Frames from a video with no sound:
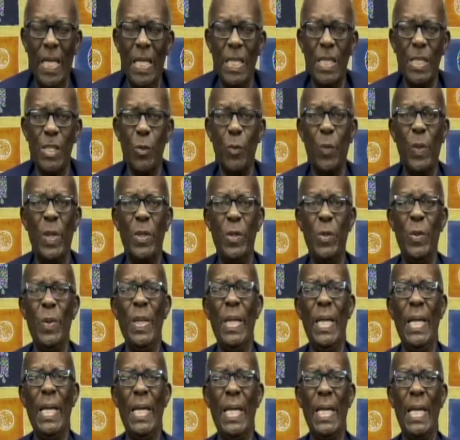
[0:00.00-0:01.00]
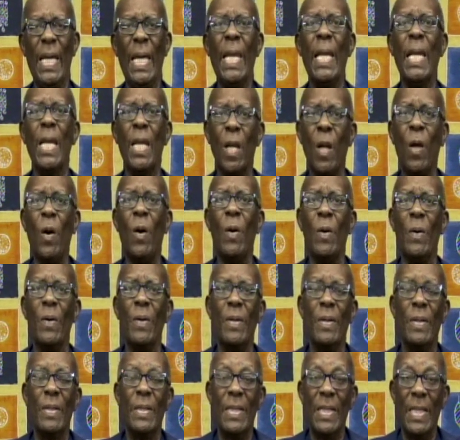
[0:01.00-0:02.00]
So when you hear in law
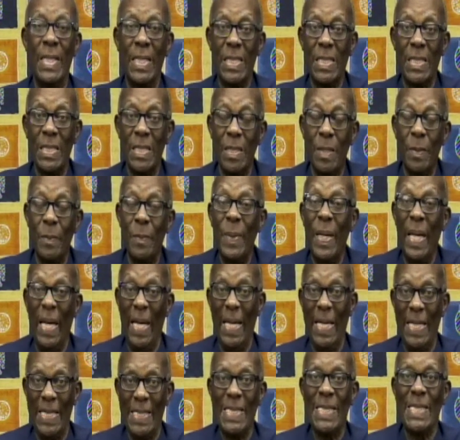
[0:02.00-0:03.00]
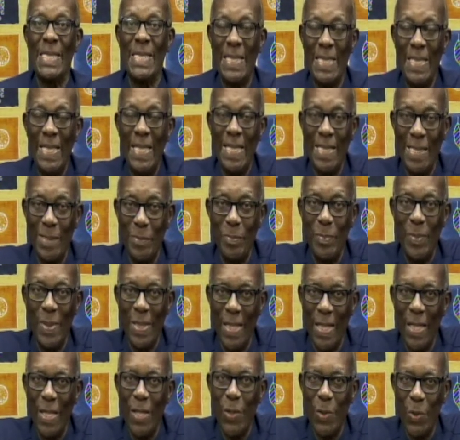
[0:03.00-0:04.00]
the term estate
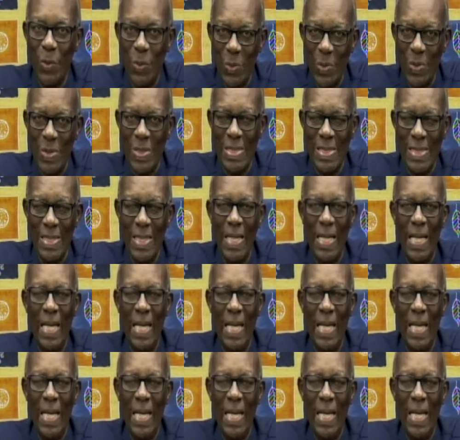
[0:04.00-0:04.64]
being used,